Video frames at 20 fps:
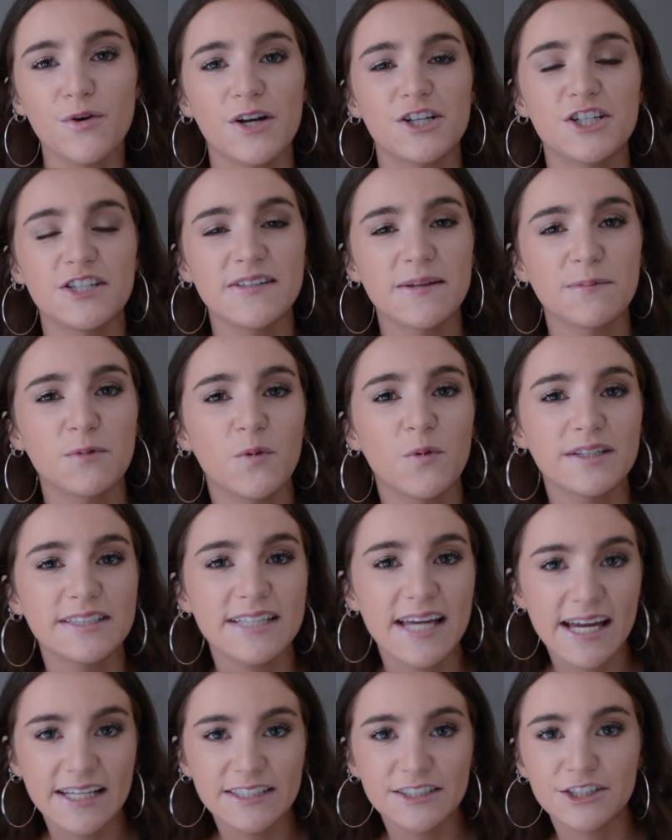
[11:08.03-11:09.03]
questions I'm going
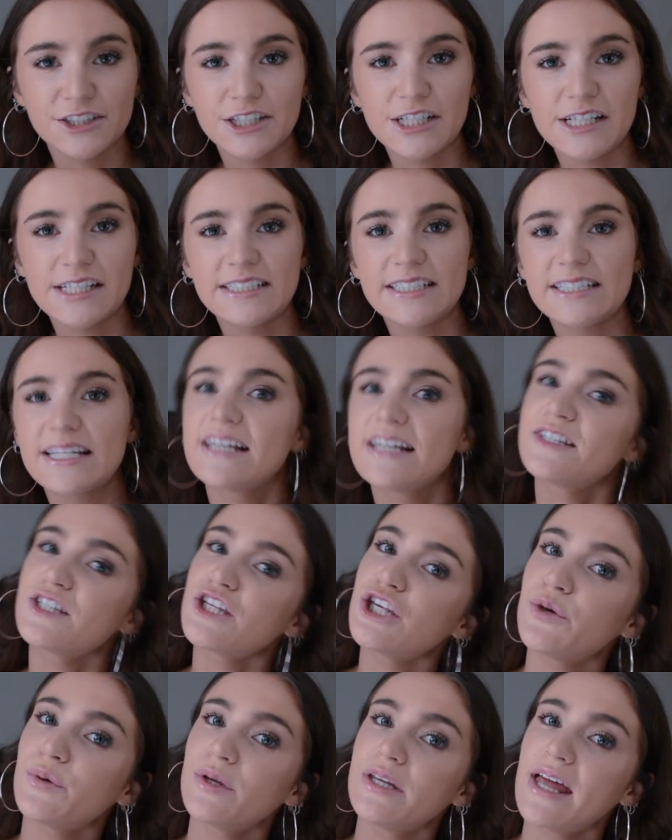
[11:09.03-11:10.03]
to answer in today's
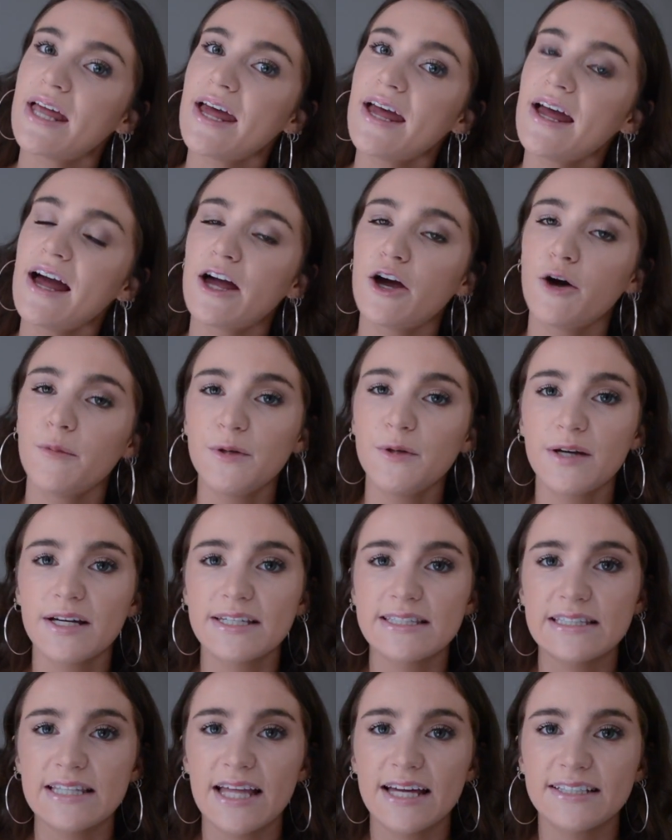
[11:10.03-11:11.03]
Q&A. I hope you
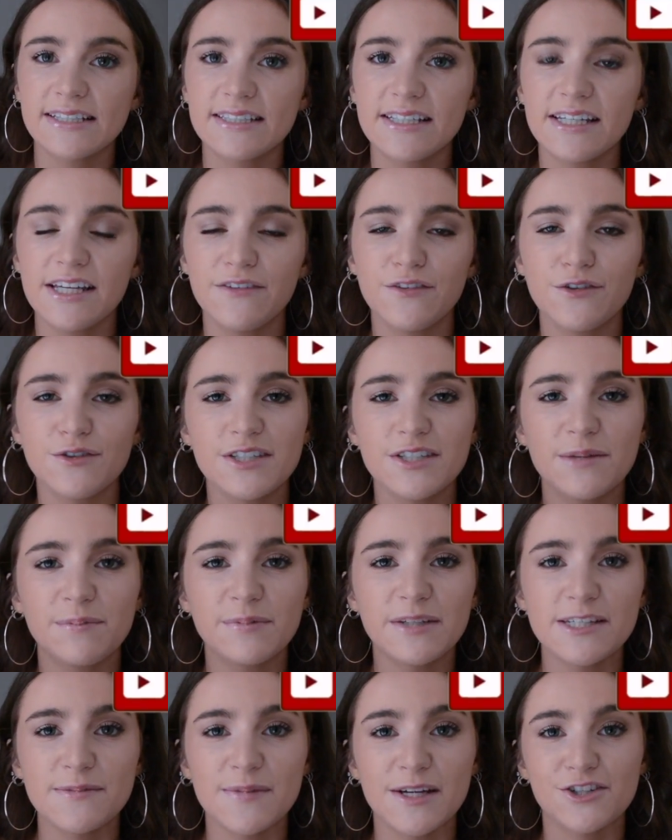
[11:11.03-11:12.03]
guys liked it. If you did,
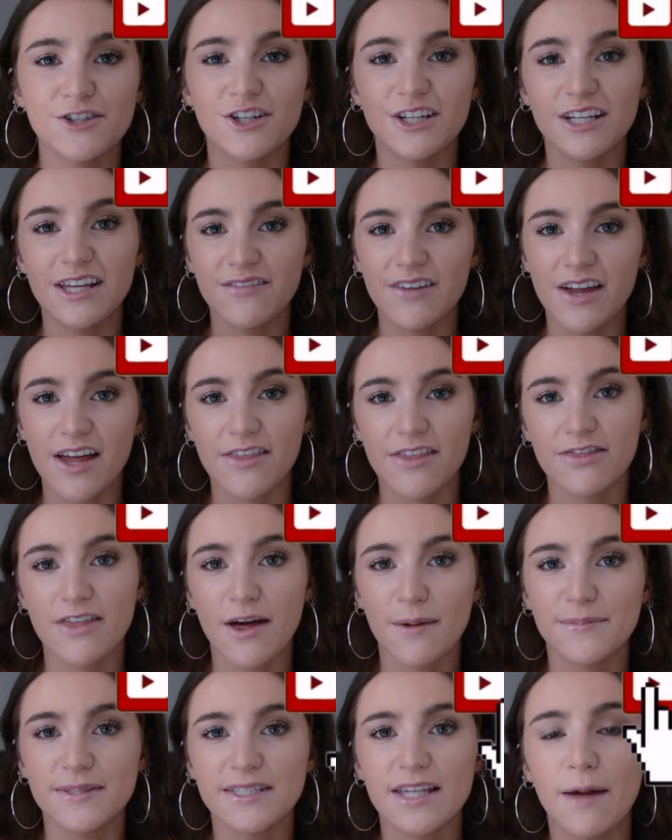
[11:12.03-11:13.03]
please make sure to give it a
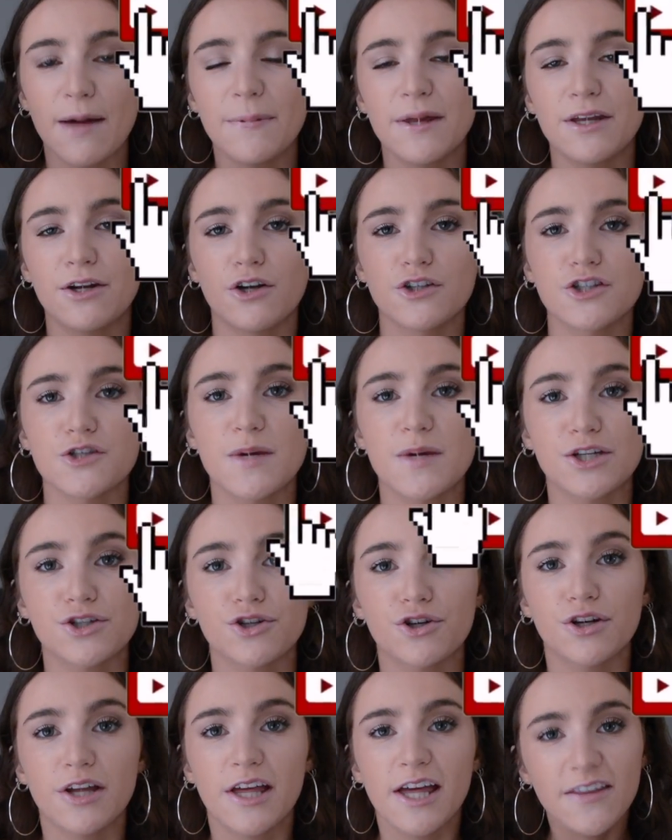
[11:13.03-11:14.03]
thumbs up, and also make
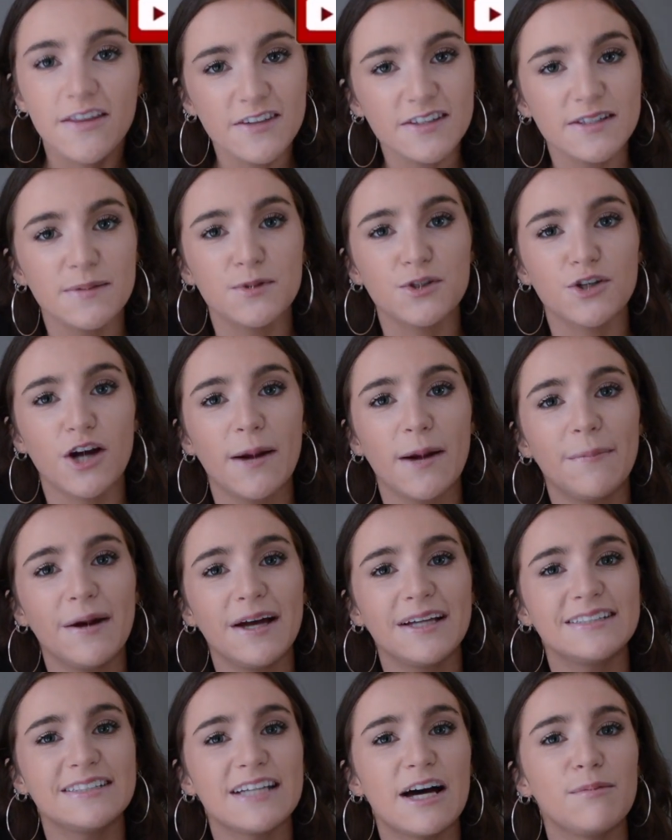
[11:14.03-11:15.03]
sure to hit the subscribe
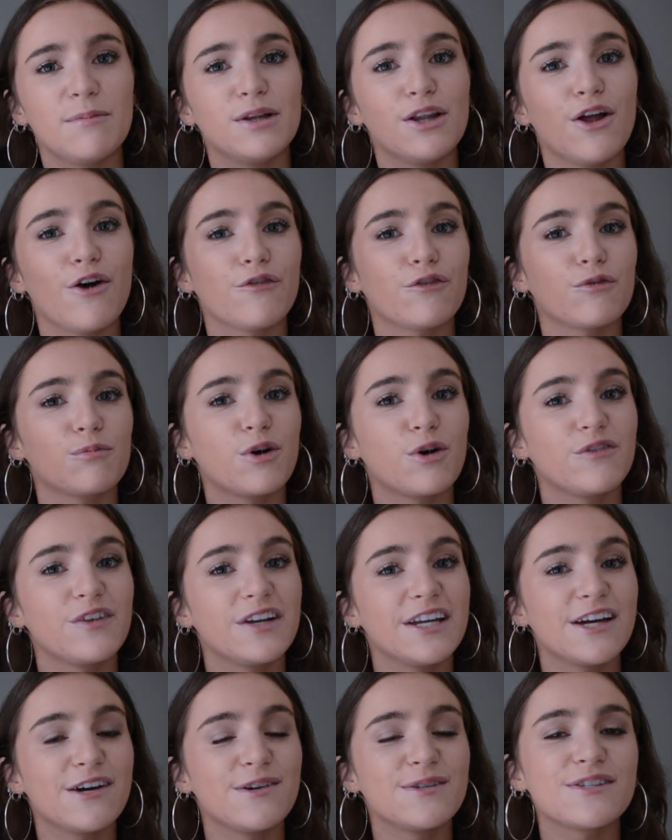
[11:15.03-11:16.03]
button down below for more
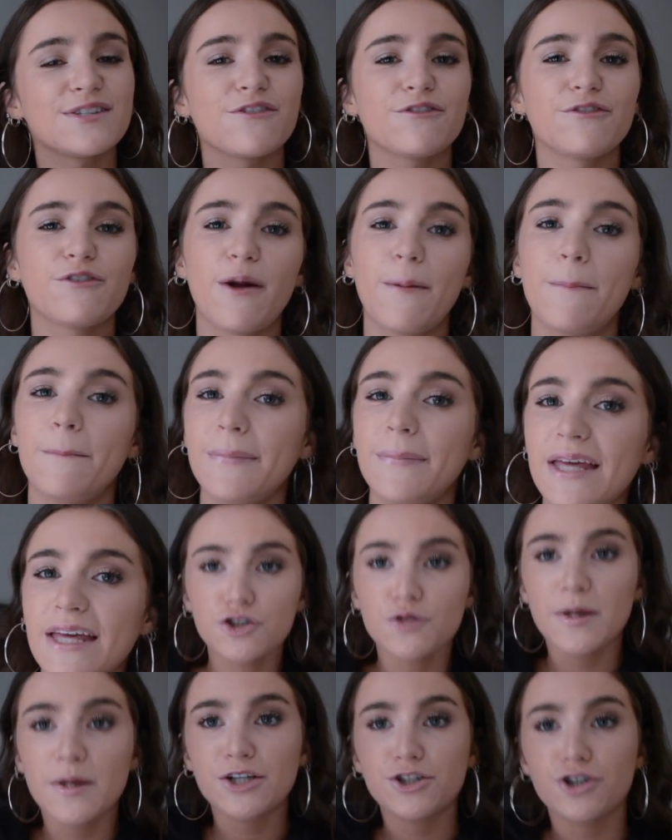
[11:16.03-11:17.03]
videos from me.
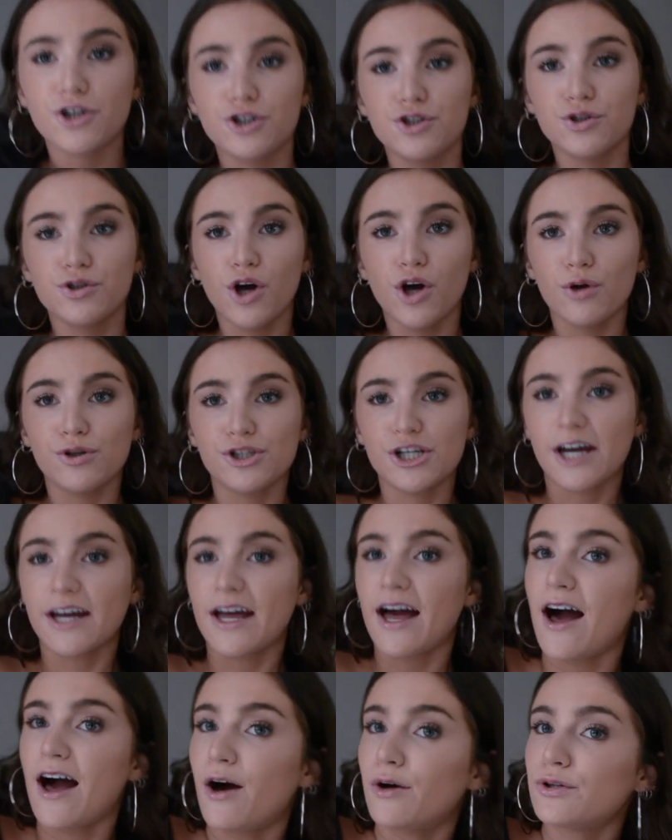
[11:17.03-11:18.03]
So make sure to go check
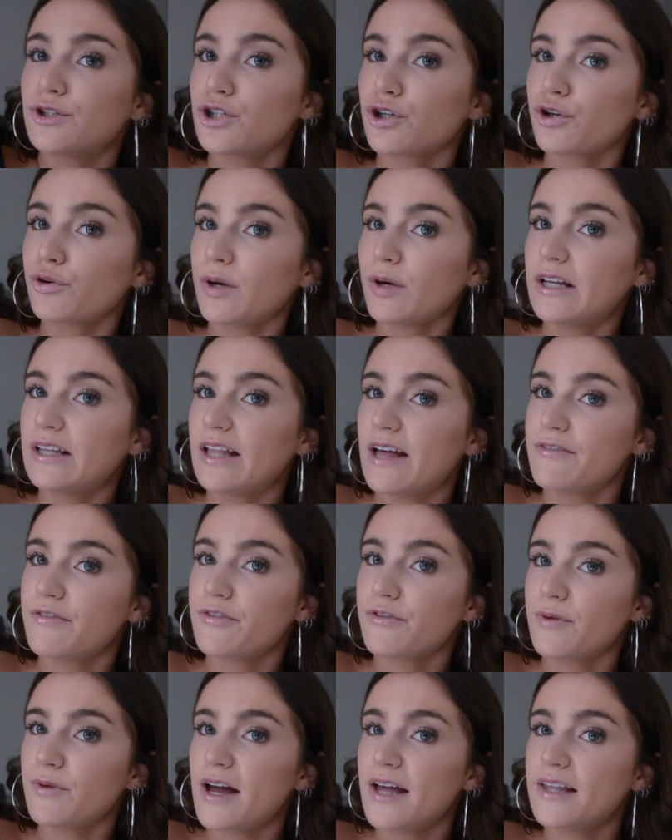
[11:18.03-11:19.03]
out Greek
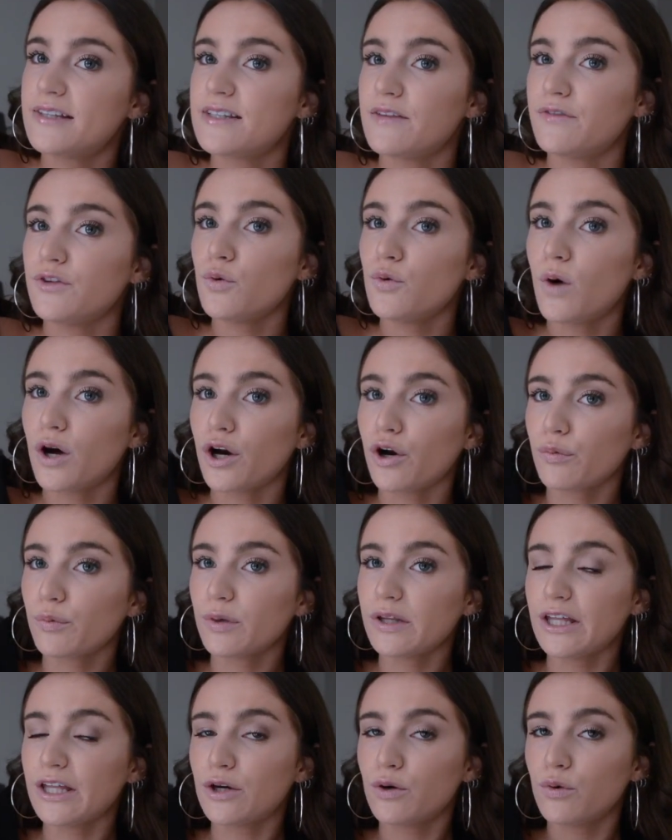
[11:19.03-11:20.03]
Life Threads if you want a
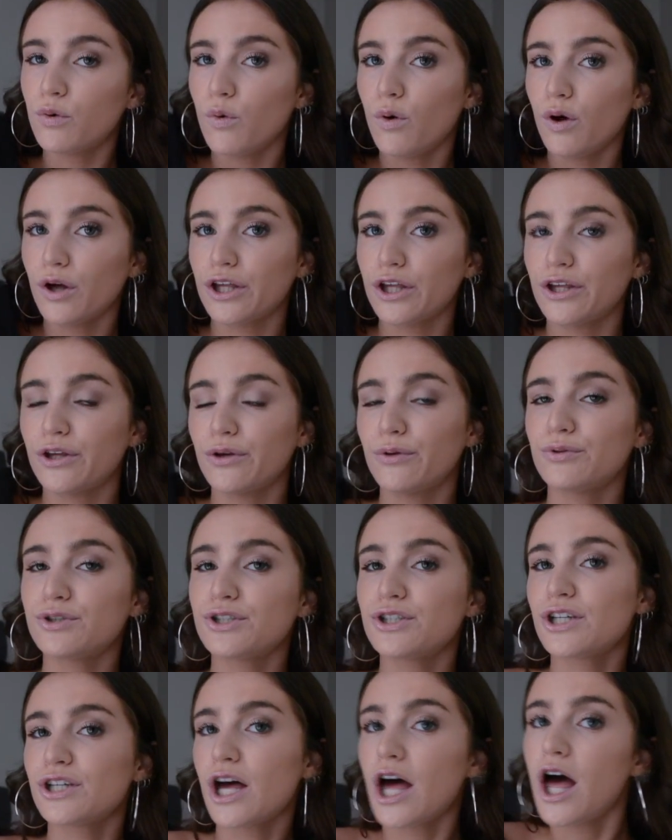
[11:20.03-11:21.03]
really cool,
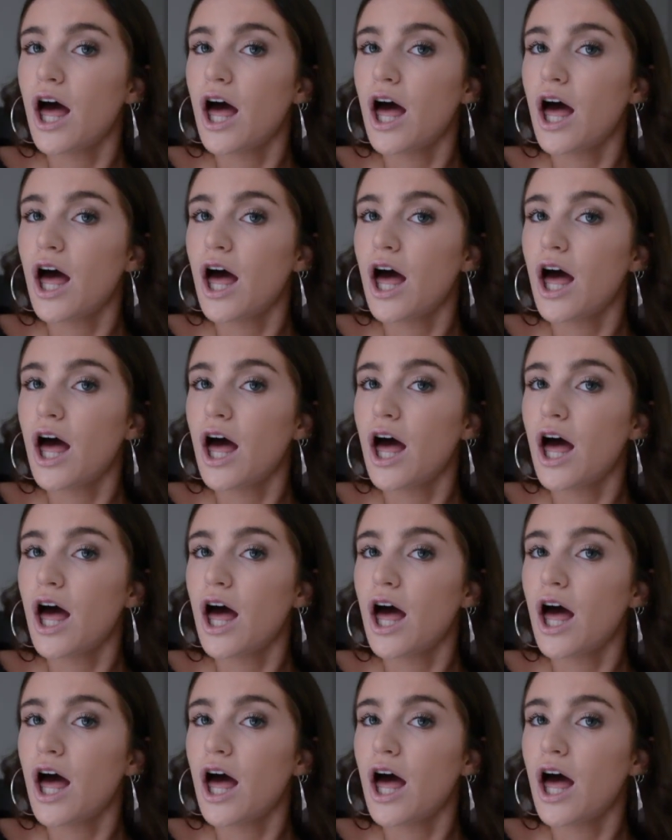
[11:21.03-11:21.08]
cute